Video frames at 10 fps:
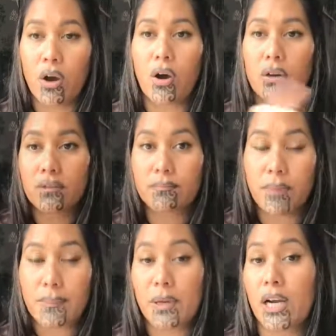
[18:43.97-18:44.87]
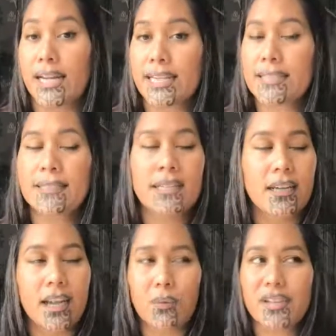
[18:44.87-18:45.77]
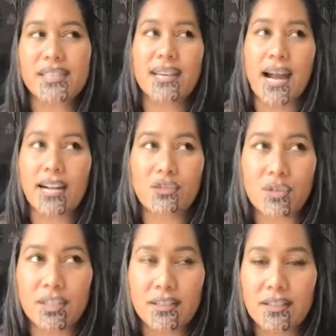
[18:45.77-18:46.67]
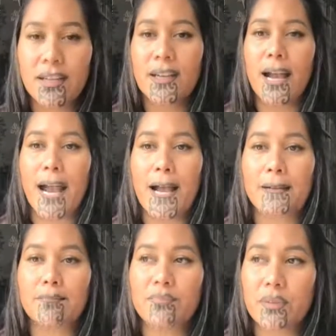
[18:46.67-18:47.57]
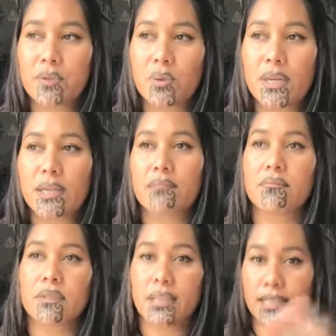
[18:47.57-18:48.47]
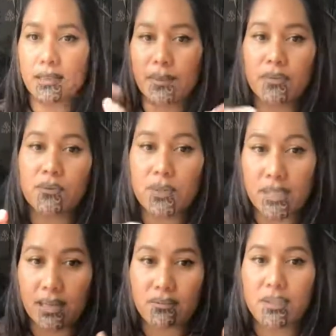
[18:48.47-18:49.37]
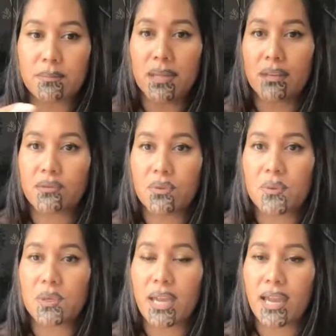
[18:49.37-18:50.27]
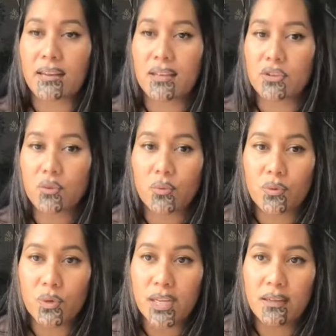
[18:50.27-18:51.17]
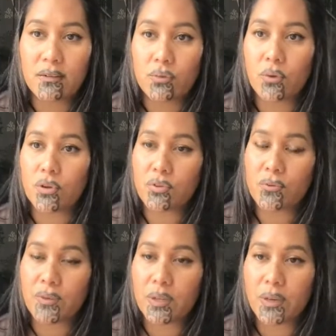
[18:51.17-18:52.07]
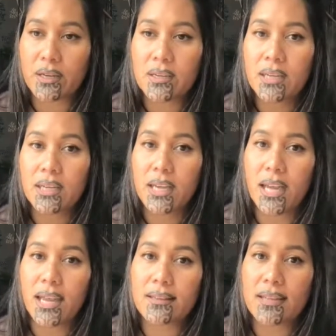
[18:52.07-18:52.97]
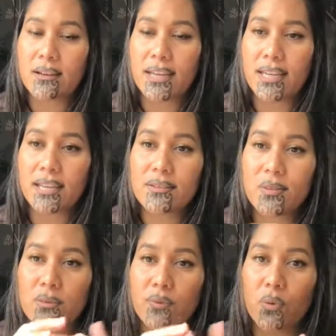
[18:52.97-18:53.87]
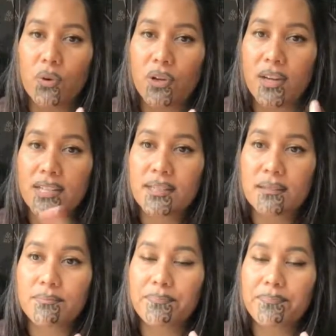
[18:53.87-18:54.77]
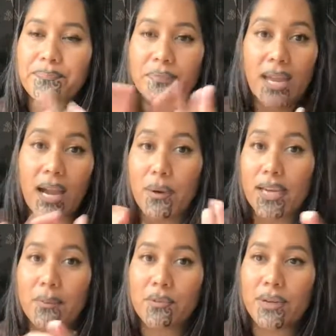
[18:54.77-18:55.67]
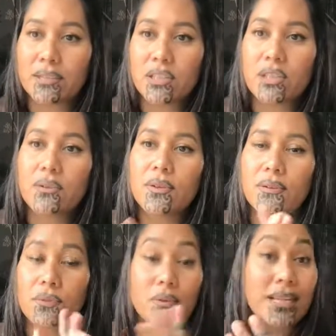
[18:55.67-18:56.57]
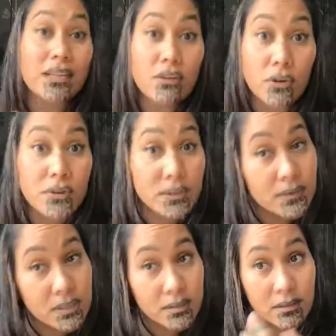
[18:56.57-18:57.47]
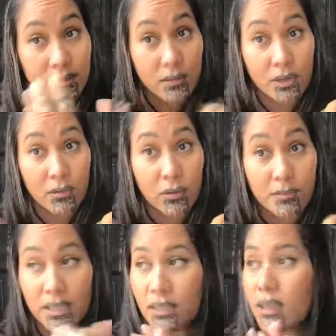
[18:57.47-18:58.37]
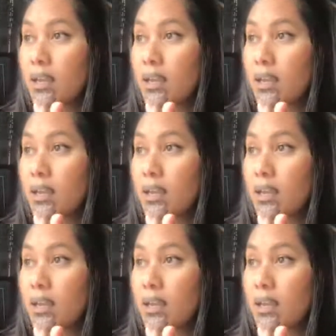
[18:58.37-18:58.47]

on papakainga. And when I say 100, I'm talking, let's bundle together as many of you as you can in your rohe or on your whenua, and then I can sort of organise how I come around to you if you need those services. You might not want me.